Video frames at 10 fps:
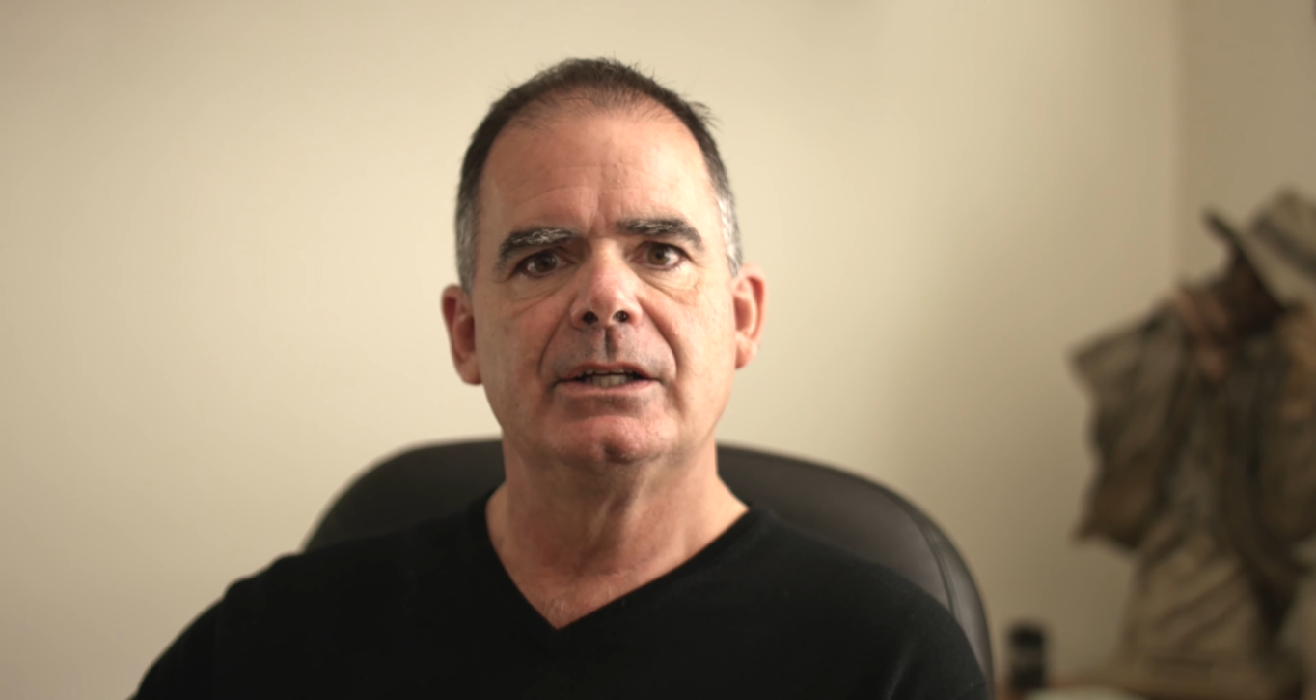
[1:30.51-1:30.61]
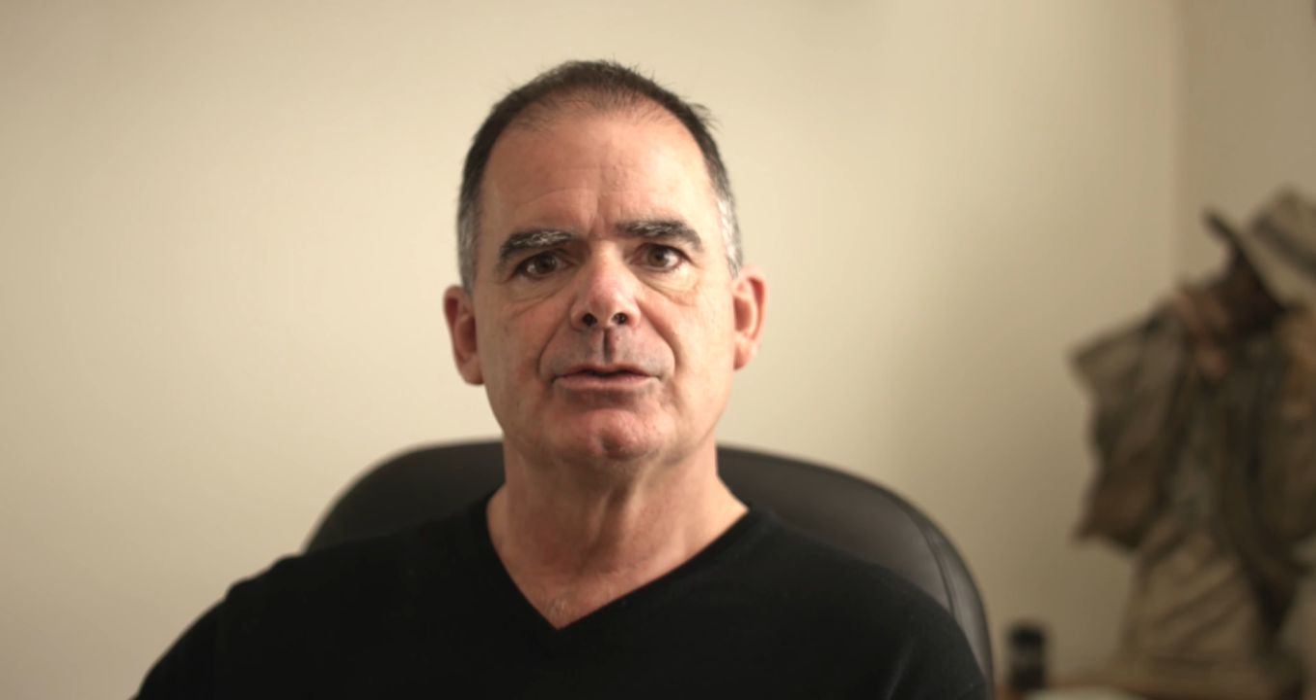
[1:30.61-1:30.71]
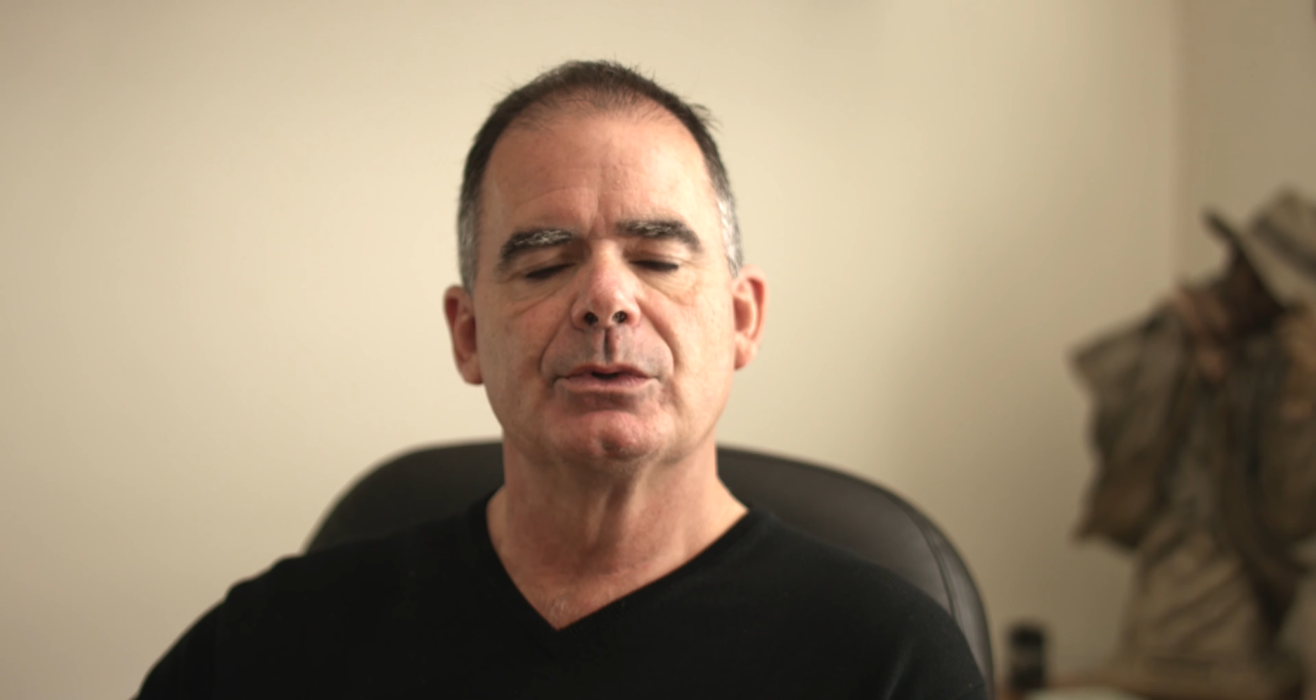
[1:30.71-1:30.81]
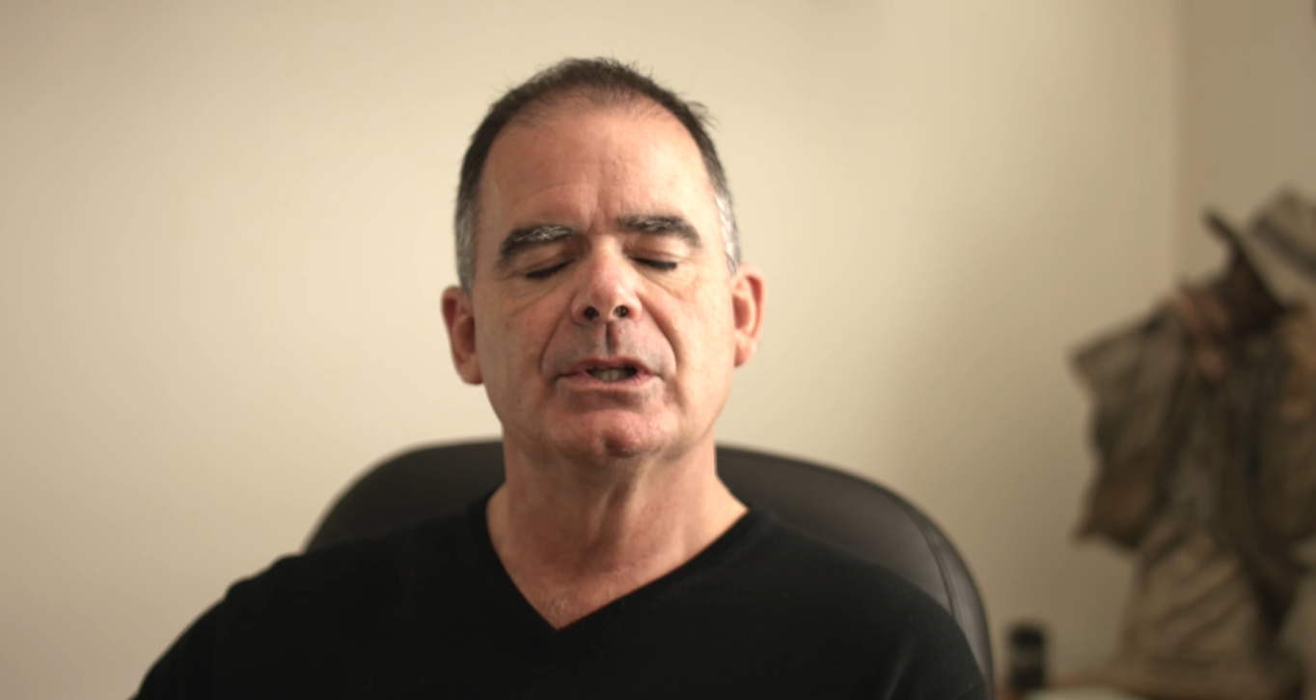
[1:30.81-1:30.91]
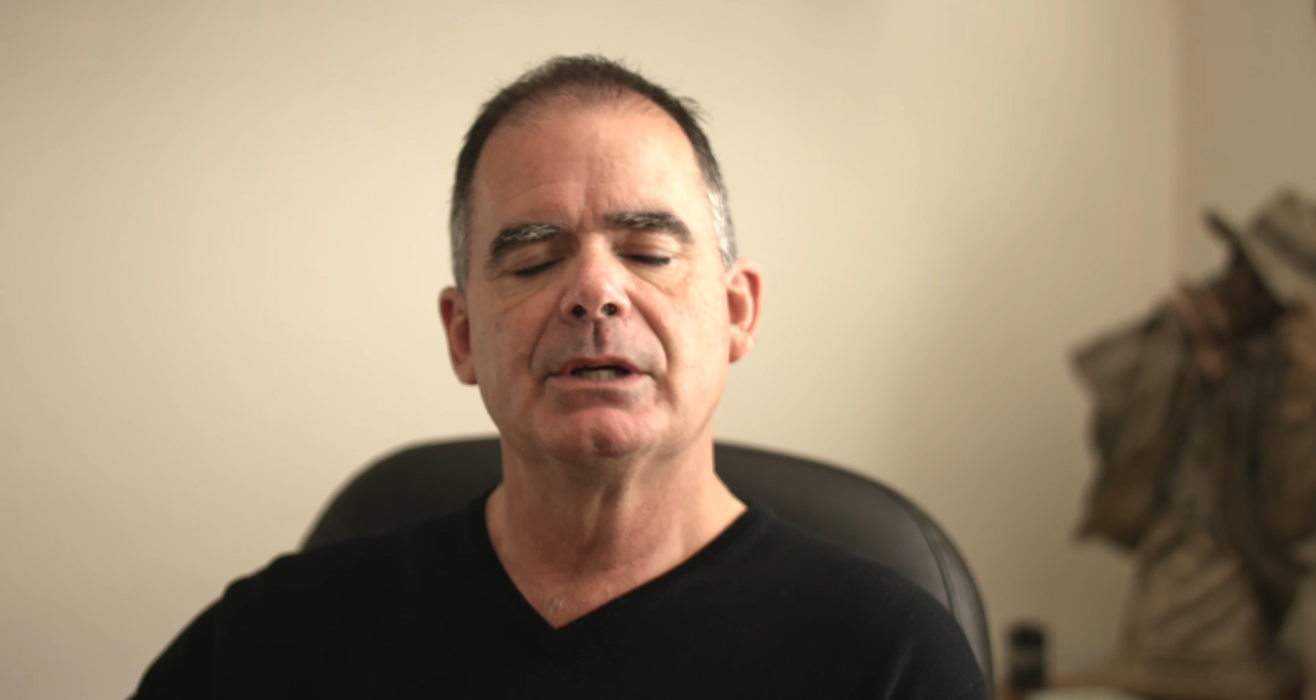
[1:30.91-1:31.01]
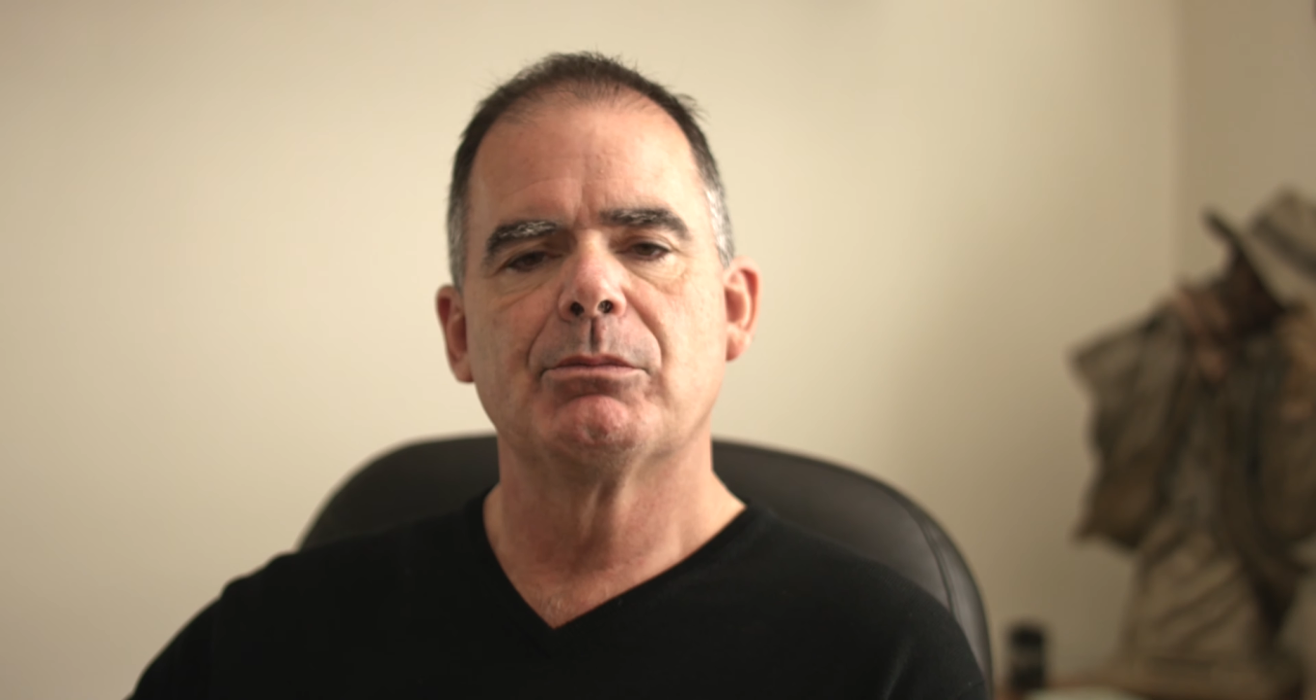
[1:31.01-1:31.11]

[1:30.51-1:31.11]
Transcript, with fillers: is really